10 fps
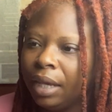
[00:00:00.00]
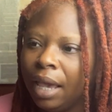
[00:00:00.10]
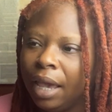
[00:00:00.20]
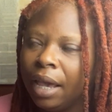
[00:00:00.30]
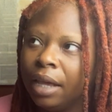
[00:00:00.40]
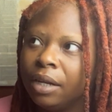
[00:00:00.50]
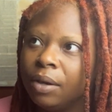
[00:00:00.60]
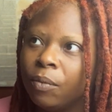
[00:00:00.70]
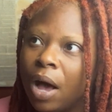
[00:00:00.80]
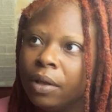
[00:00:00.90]
And
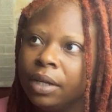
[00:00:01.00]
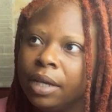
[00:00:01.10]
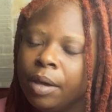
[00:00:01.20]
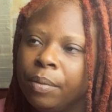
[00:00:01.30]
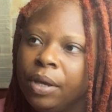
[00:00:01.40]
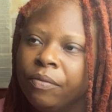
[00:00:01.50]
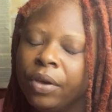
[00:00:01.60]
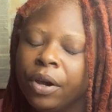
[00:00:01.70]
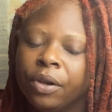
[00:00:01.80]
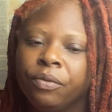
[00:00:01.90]
while it can be
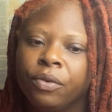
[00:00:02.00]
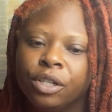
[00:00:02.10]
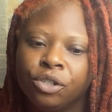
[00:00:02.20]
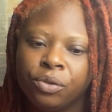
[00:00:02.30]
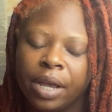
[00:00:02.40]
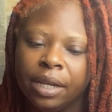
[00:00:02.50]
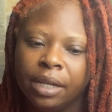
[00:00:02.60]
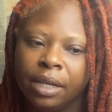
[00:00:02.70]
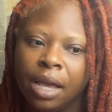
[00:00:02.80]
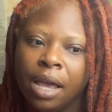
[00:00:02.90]
very
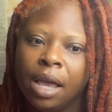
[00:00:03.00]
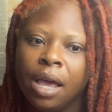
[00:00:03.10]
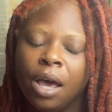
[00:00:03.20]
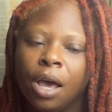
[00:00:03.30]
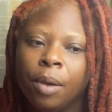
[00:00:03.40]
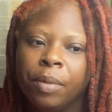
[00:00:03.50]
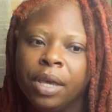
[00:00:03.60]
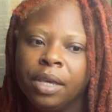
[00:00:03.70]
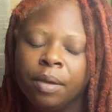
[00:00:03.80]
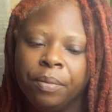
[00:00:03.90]
frustrating,
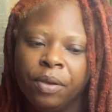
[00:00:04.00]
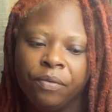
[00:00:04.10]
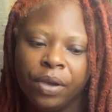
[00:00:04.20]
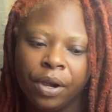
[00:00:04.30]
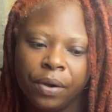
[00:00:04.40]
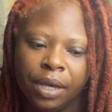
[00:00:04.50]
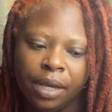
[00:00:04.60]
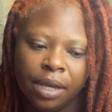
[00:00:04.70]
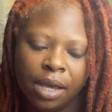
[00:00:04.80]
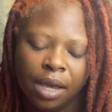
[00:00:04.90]
it can be very,